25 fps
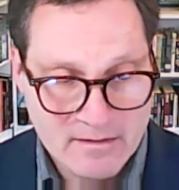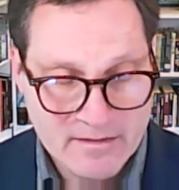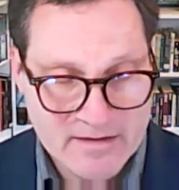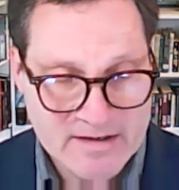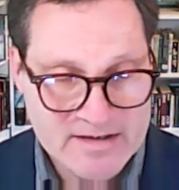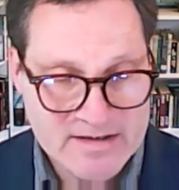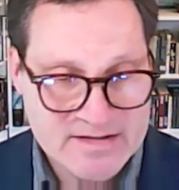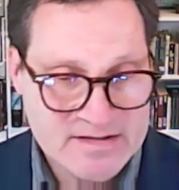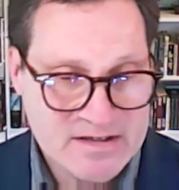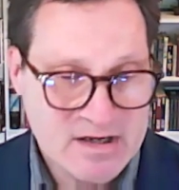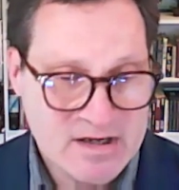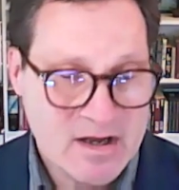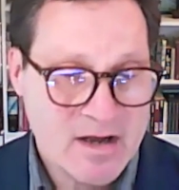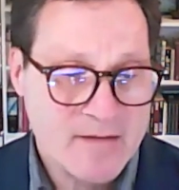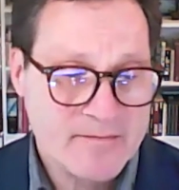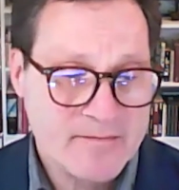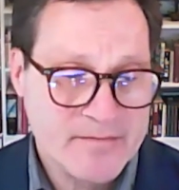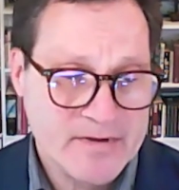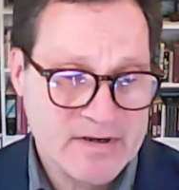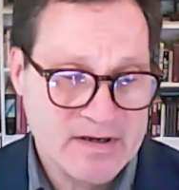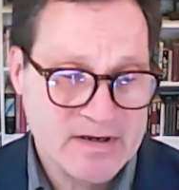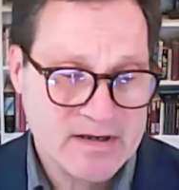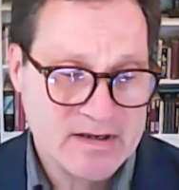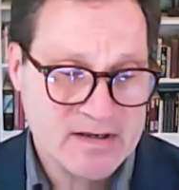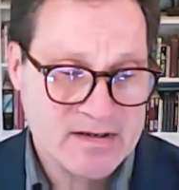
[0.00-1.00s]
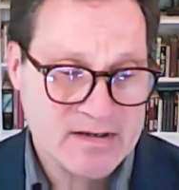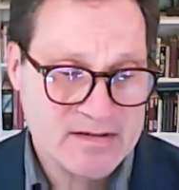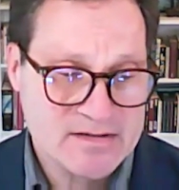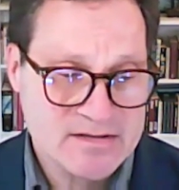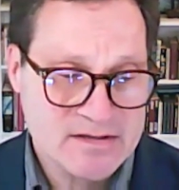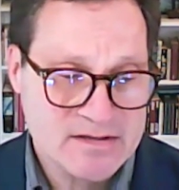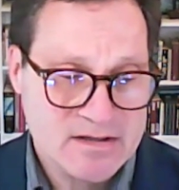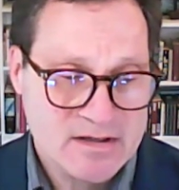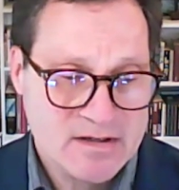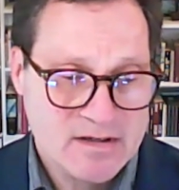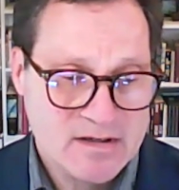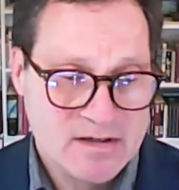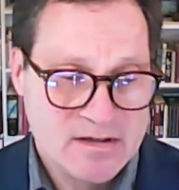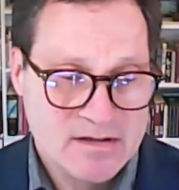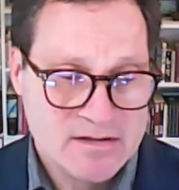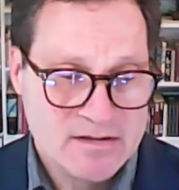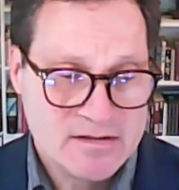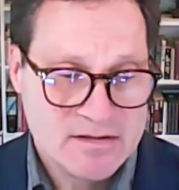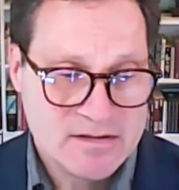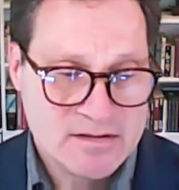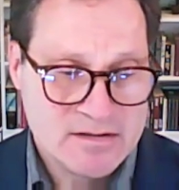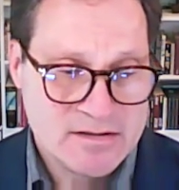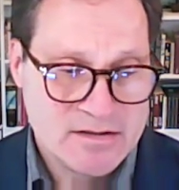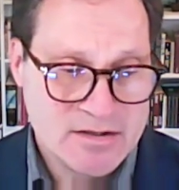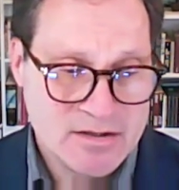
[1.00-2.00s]
these companies
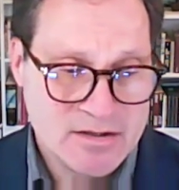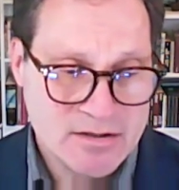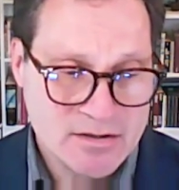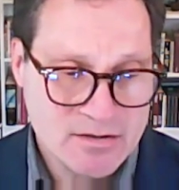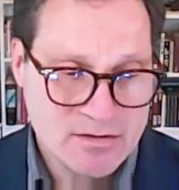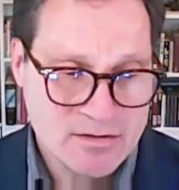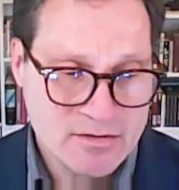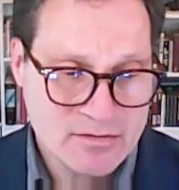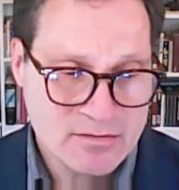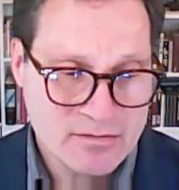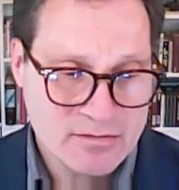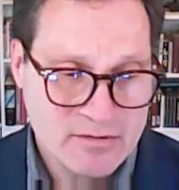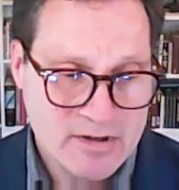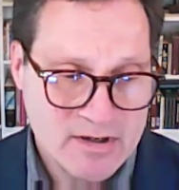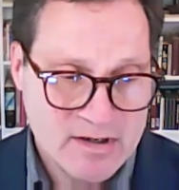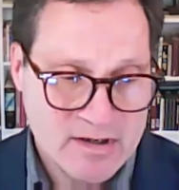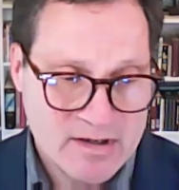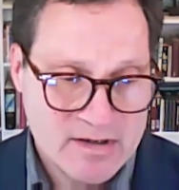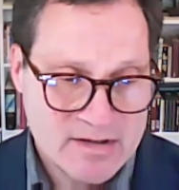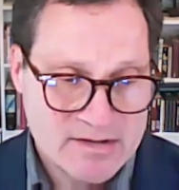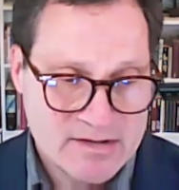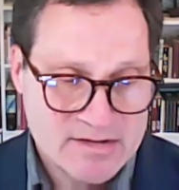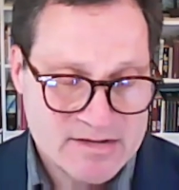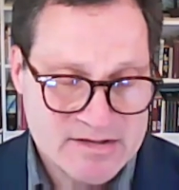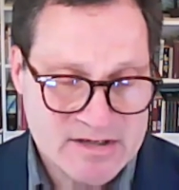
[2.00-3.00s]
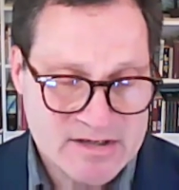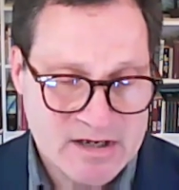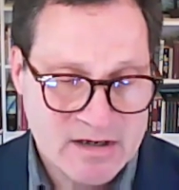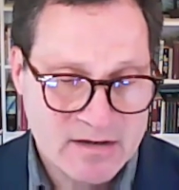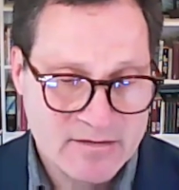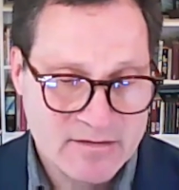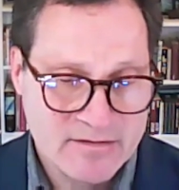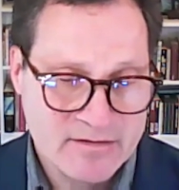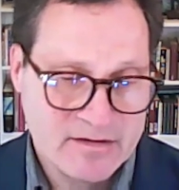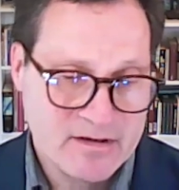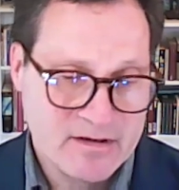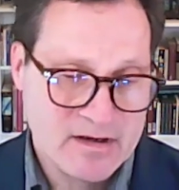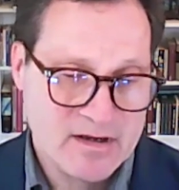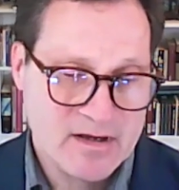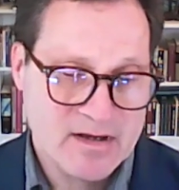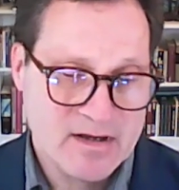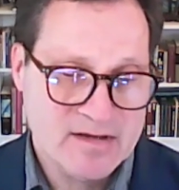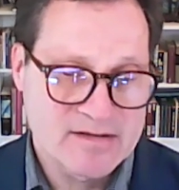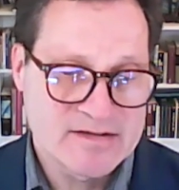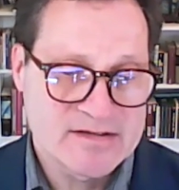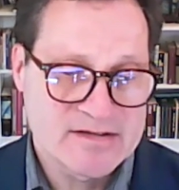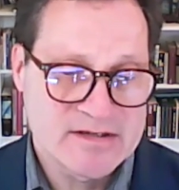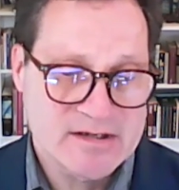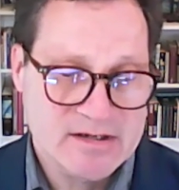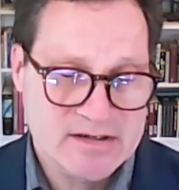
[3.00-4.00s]
to sell their
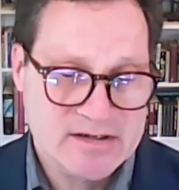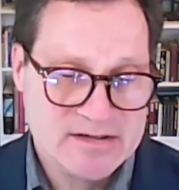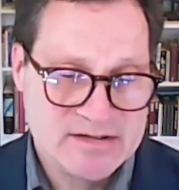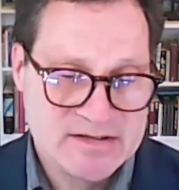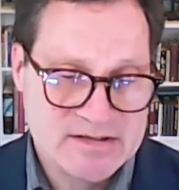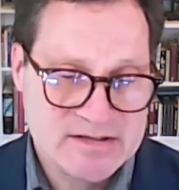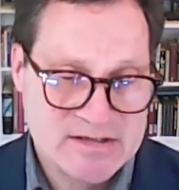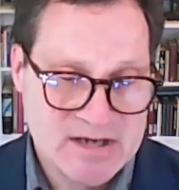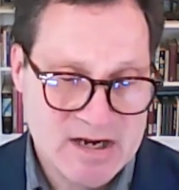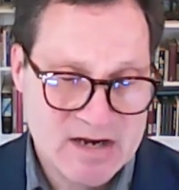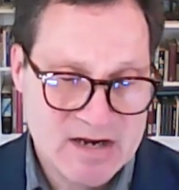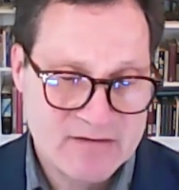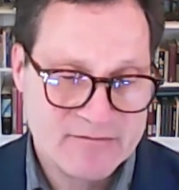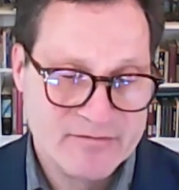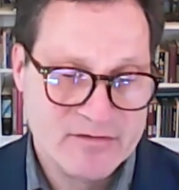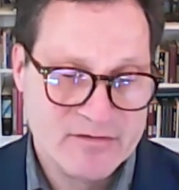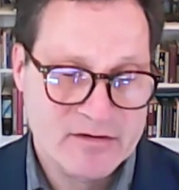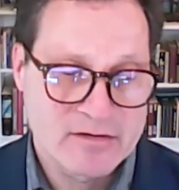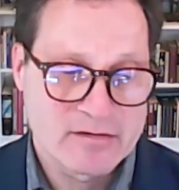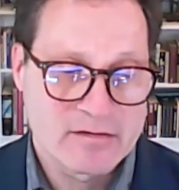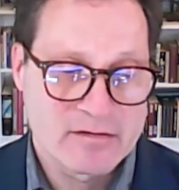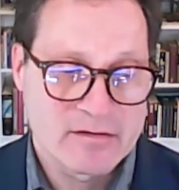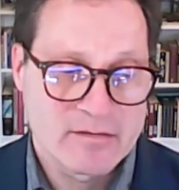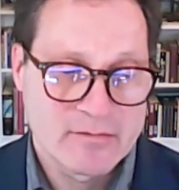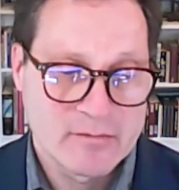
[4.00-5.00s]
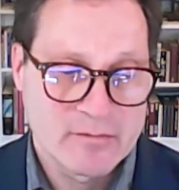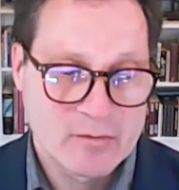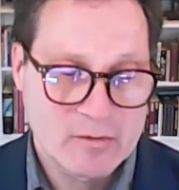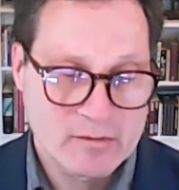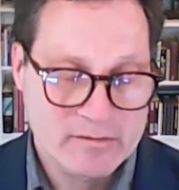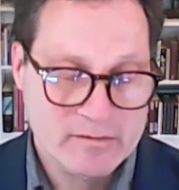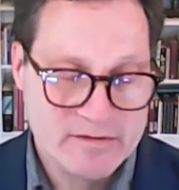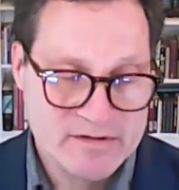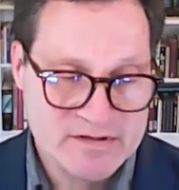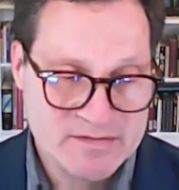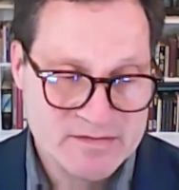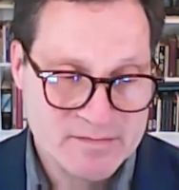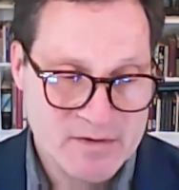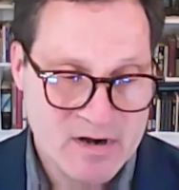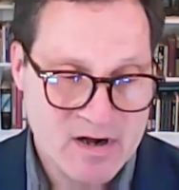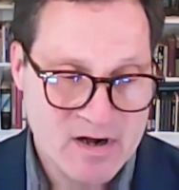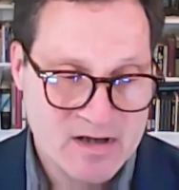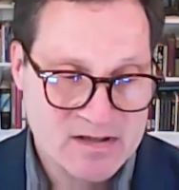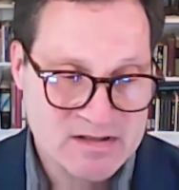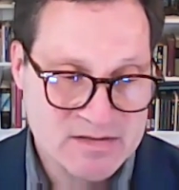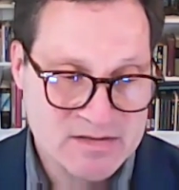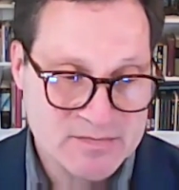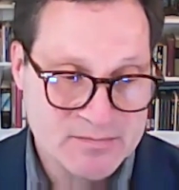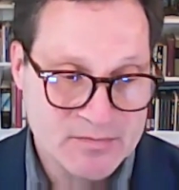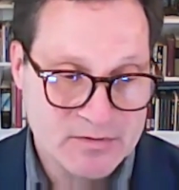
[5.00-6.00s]
guns in a safer, more
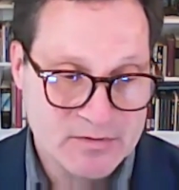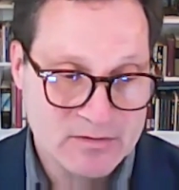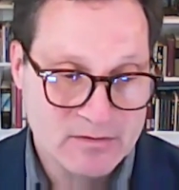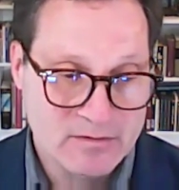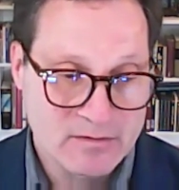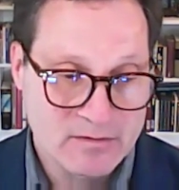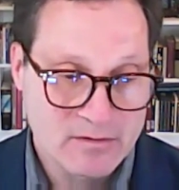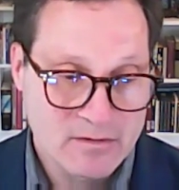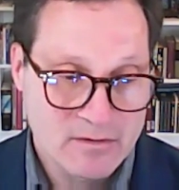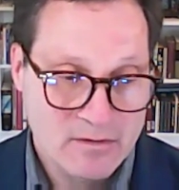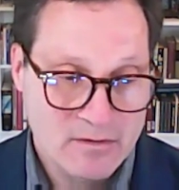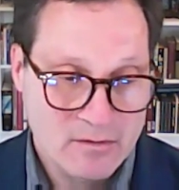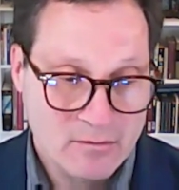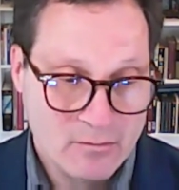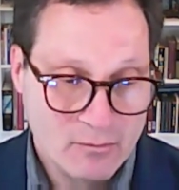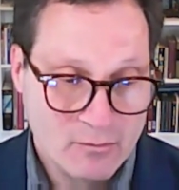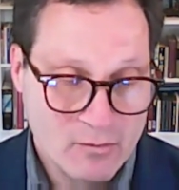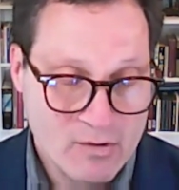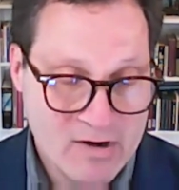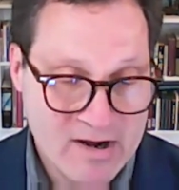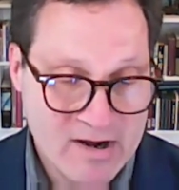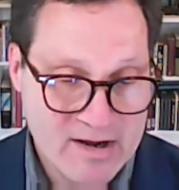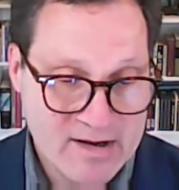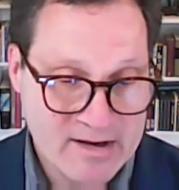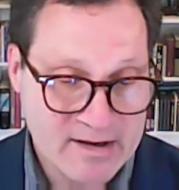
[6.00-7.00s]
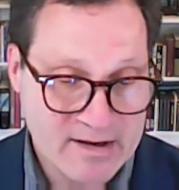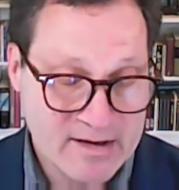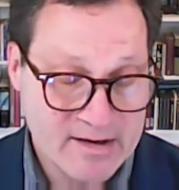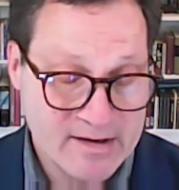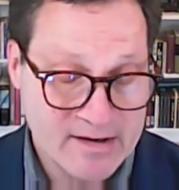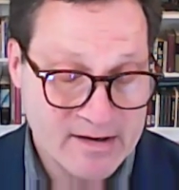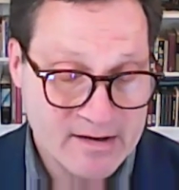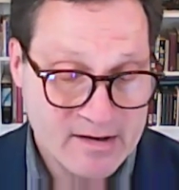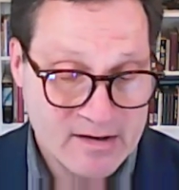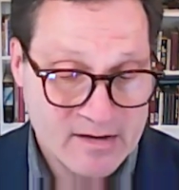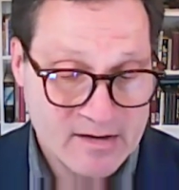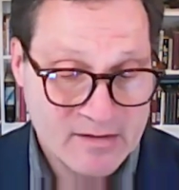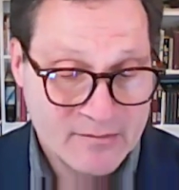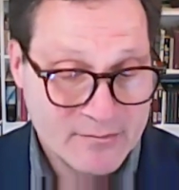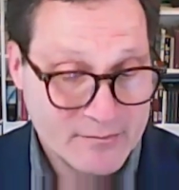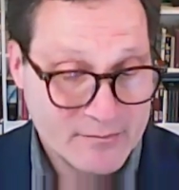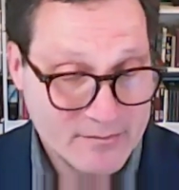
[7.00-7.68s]
responsible way,